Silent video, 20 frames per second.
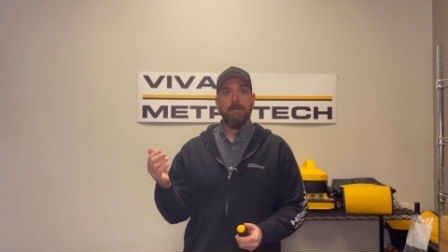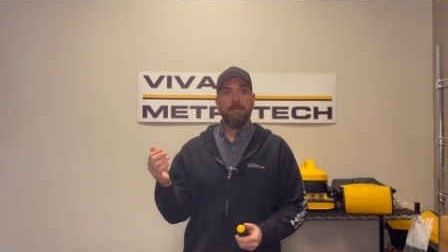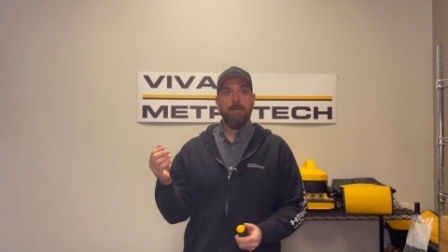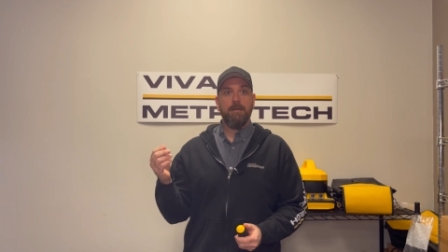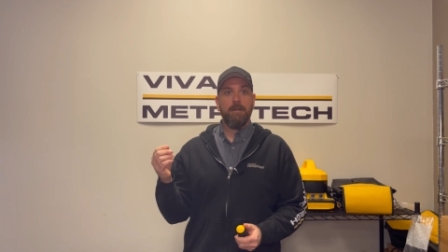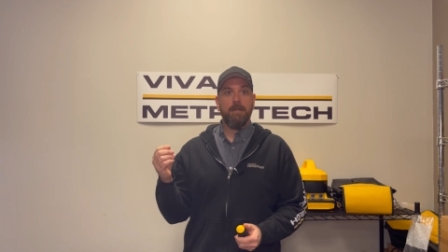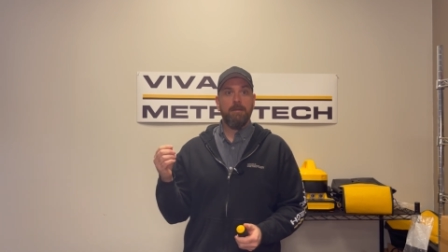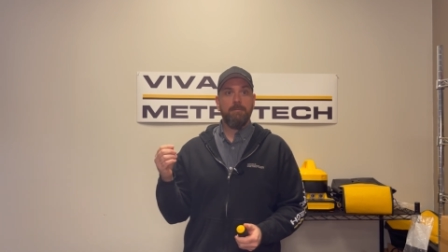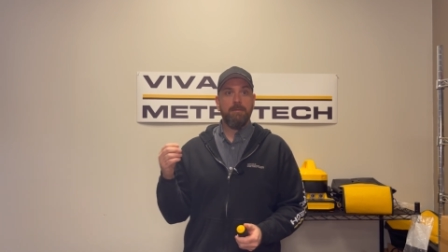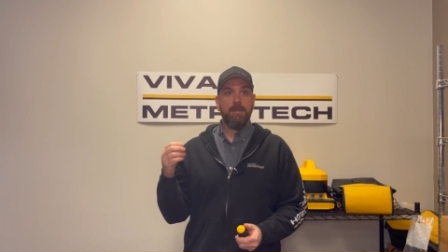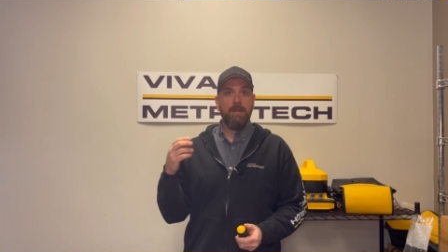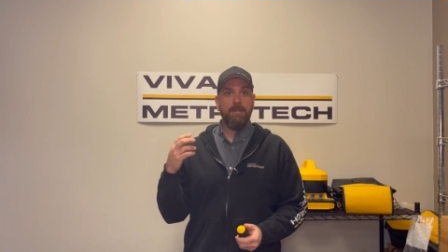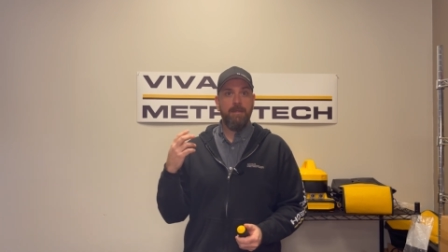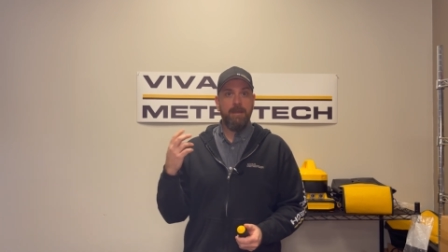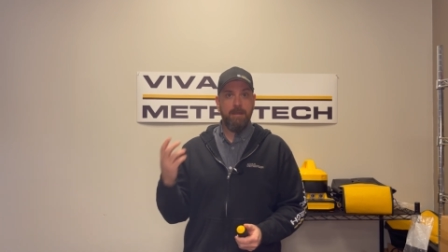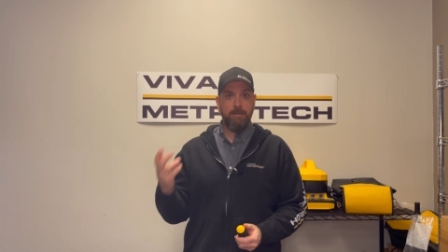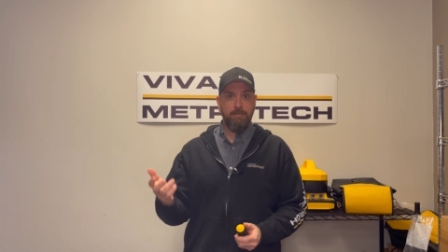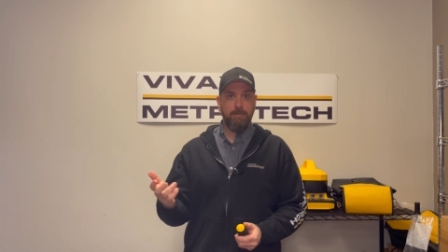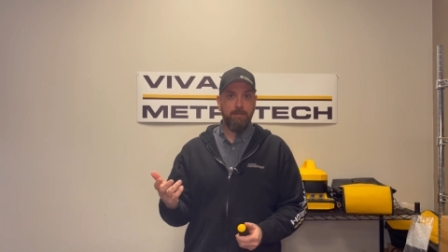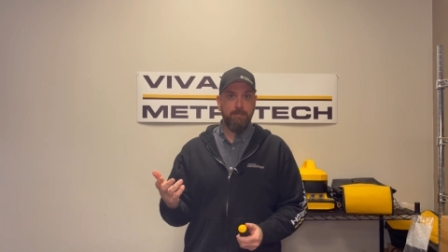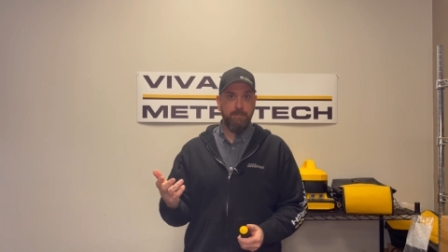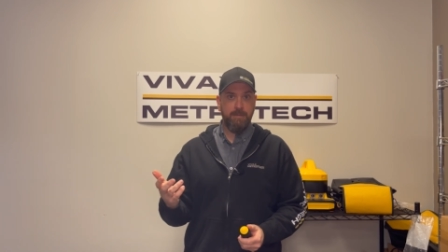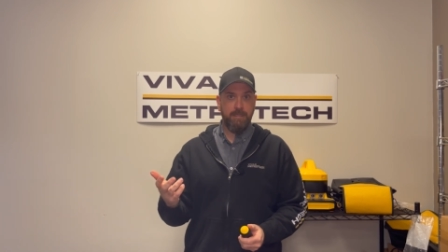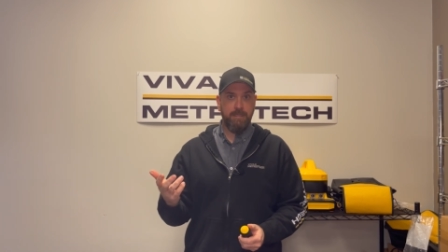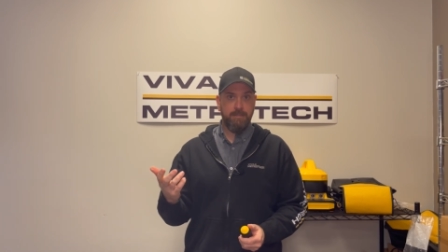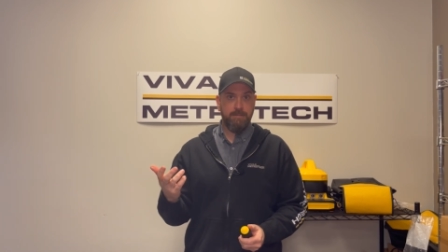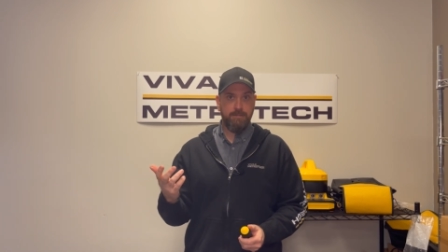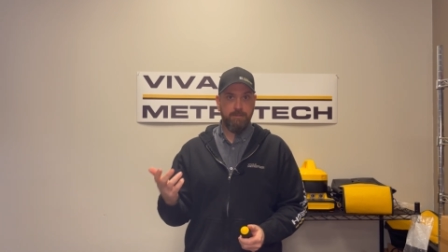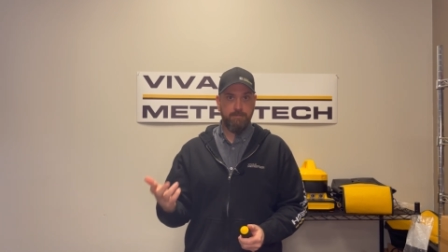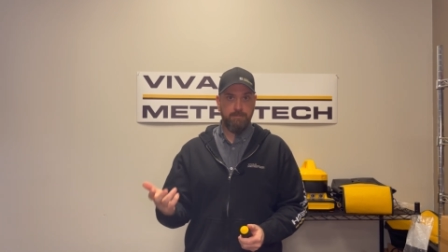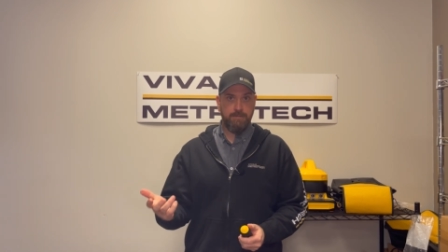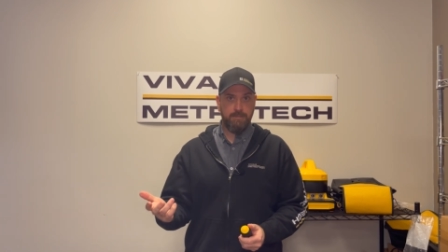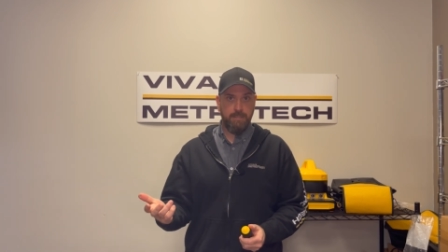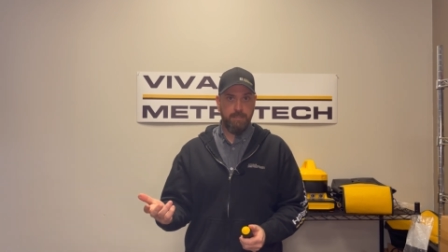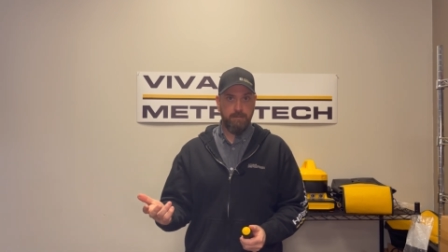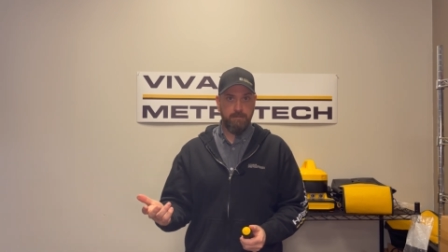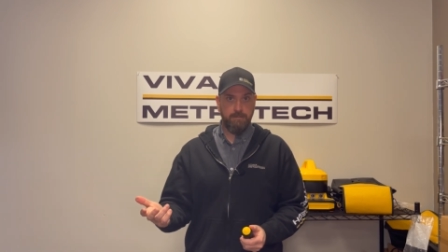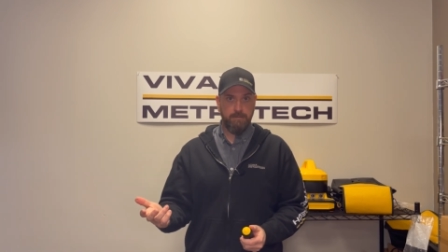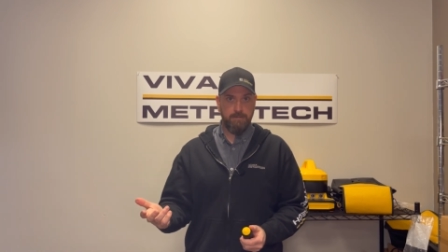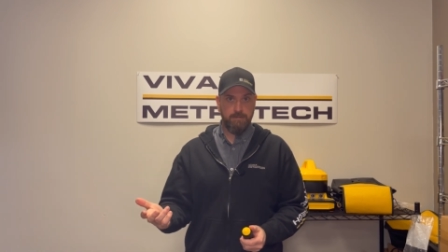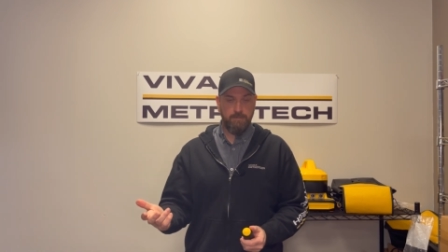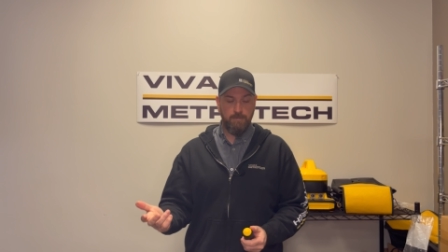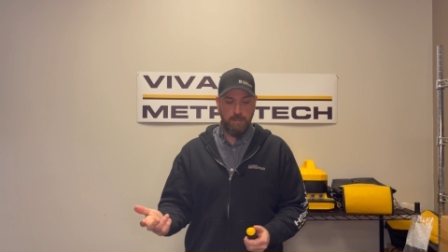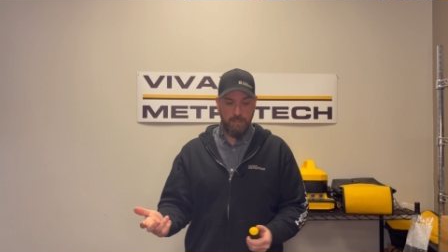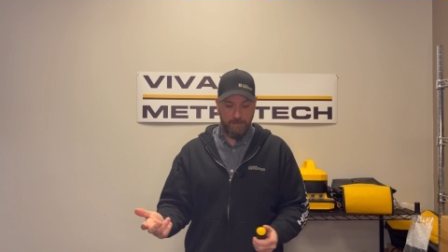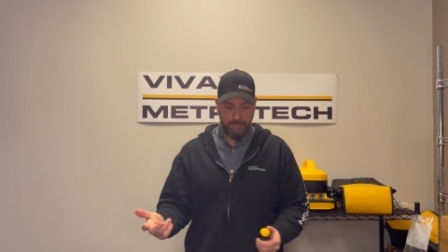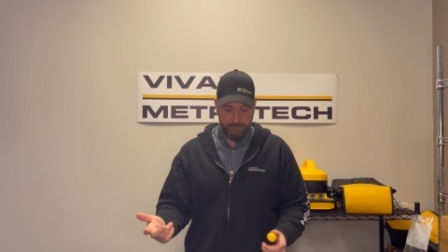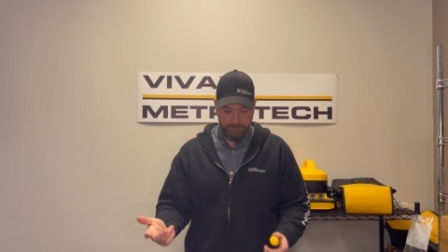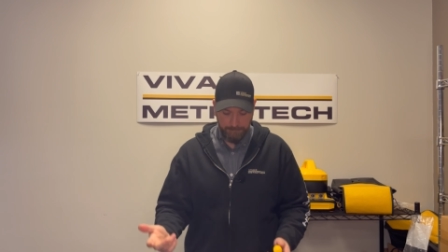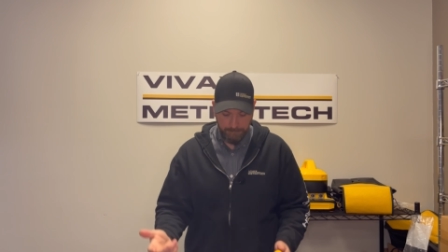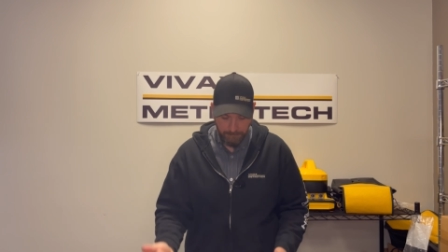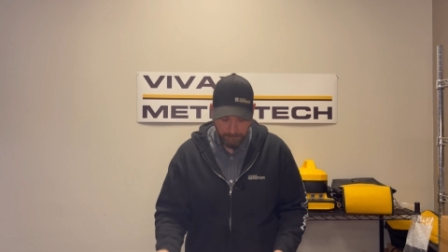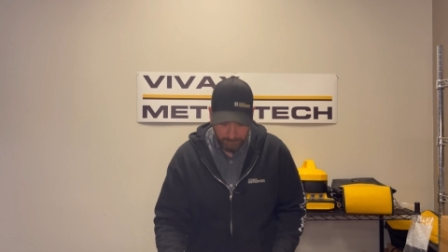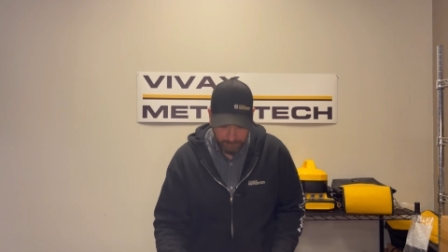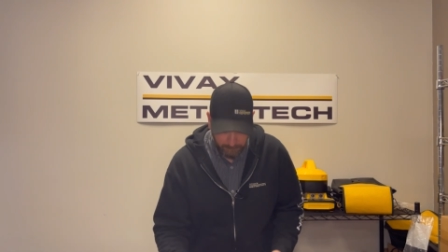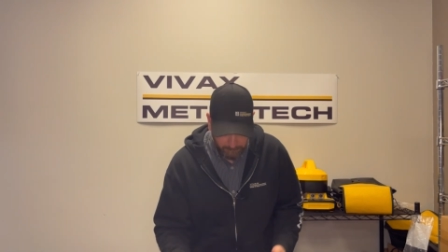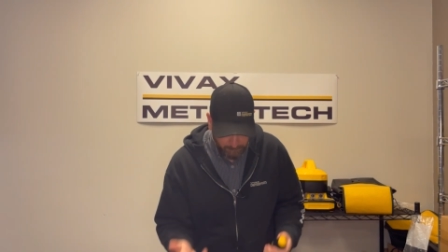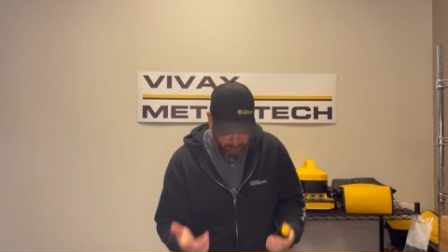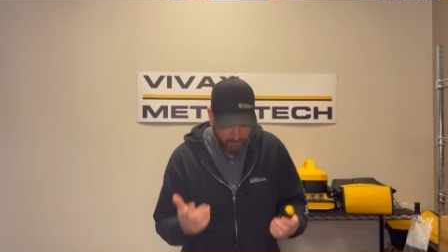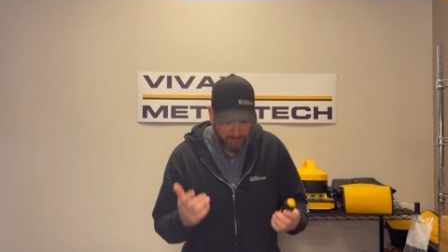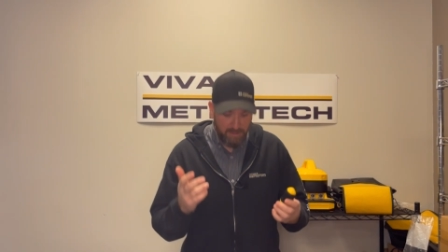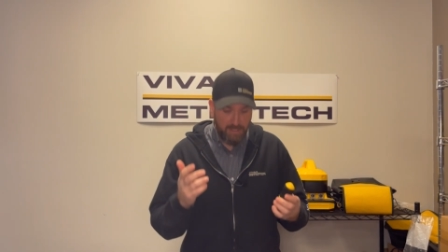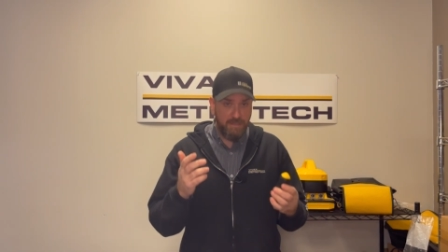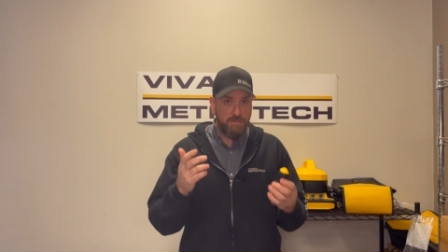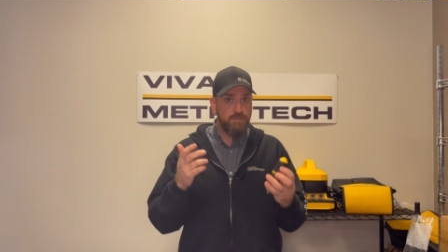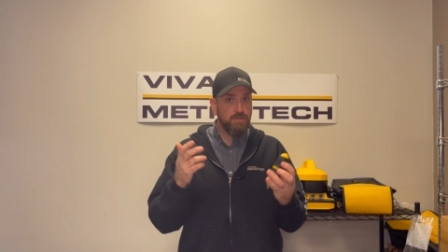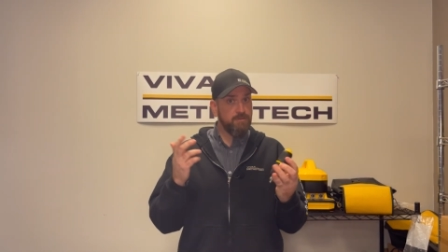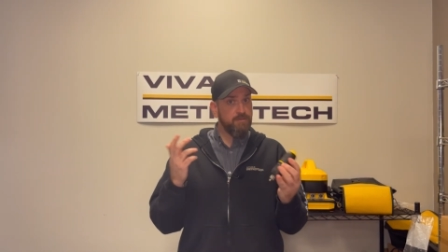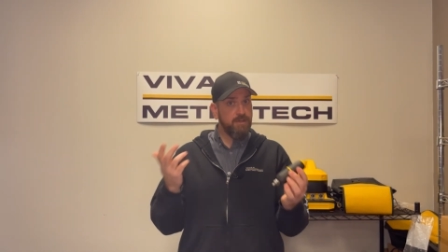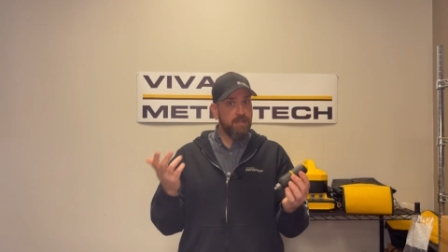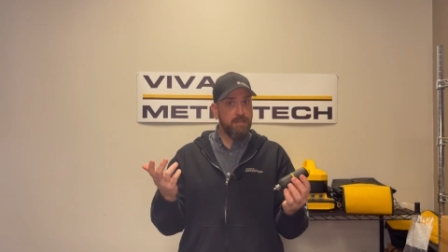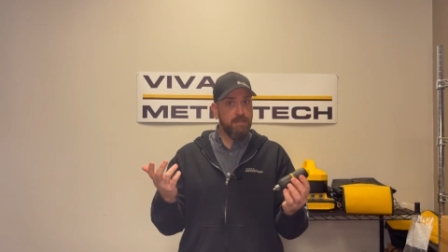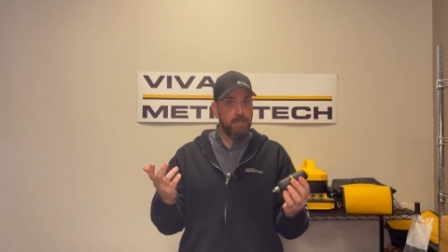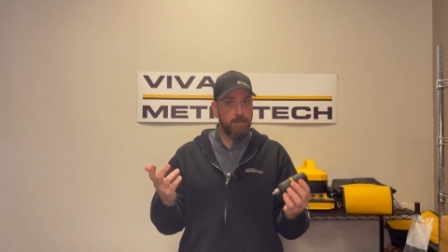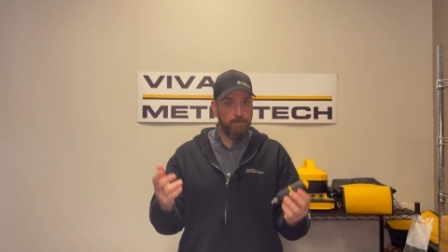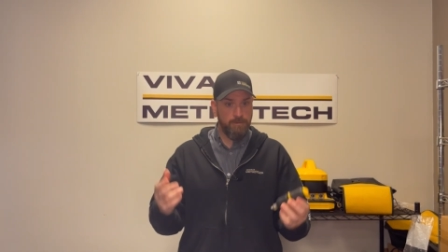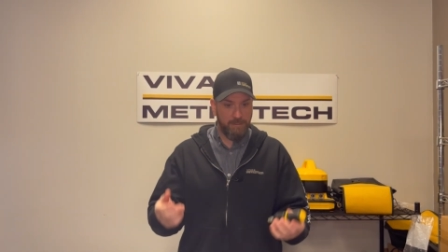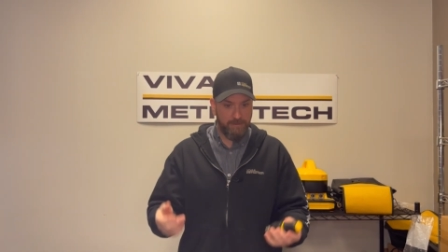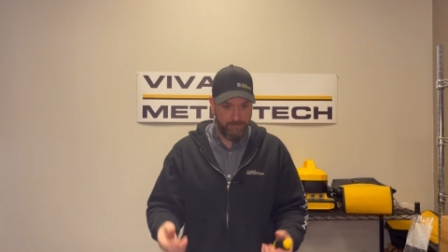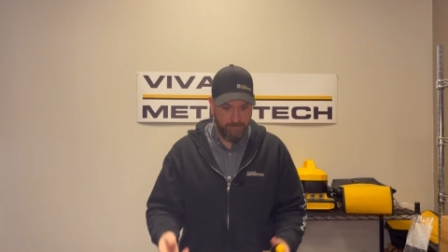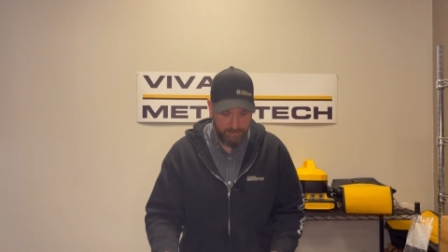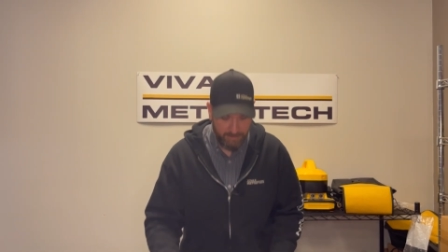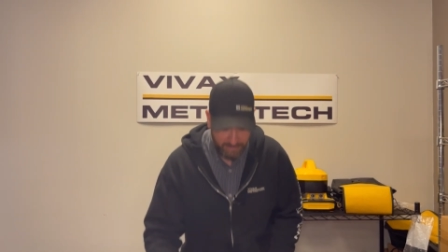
um, and that will emit its own signal as well so we've got a couple different